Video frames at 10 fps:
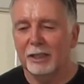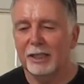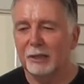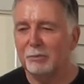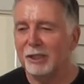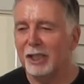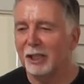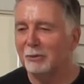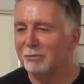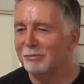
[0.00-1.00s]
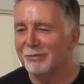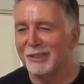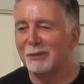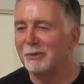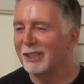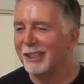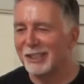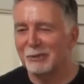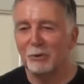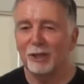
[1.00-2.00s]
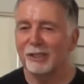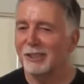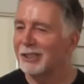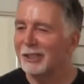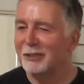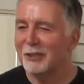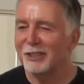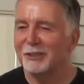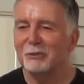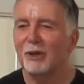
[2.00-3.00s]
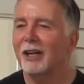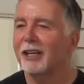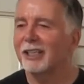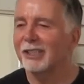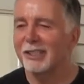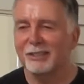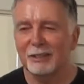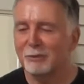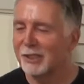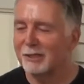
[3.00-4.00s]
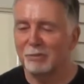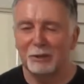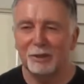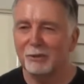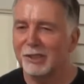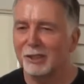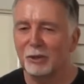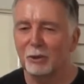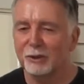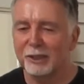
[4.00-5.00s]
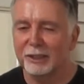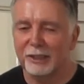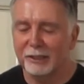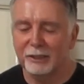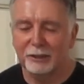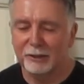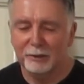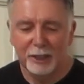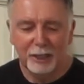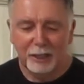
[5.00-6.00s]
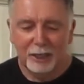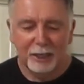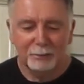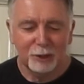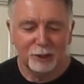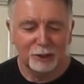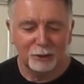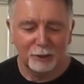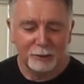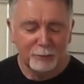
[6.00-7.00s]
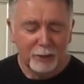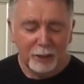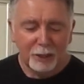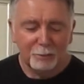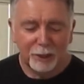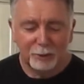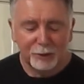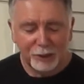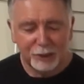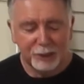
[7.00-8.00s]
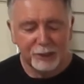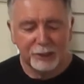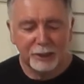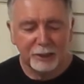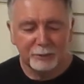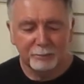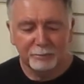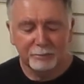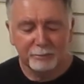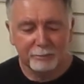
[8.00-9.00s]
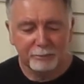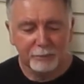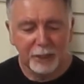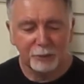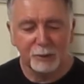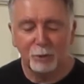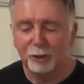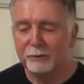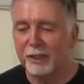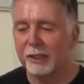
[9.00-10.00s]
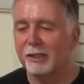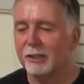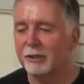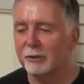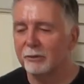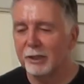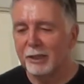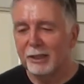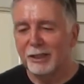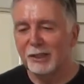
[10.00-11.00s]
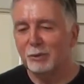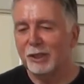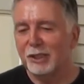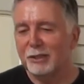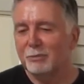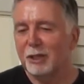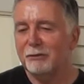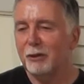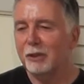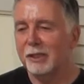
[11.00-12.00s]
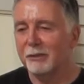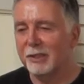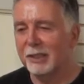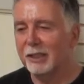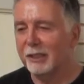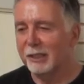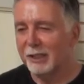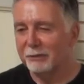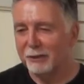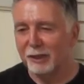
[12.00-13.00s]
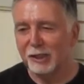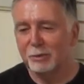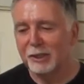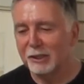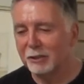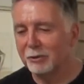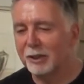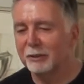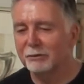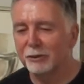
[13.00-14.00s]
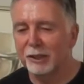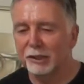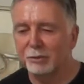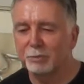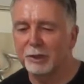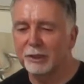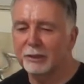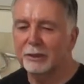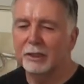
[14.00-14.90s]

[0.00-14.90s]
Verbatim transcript: that became something I just wanted to do. I don't know why. Maybe it was the golden light there. I'm not sure, but it was just I was motivated to switch my focus of studies. I finished my degree in French, but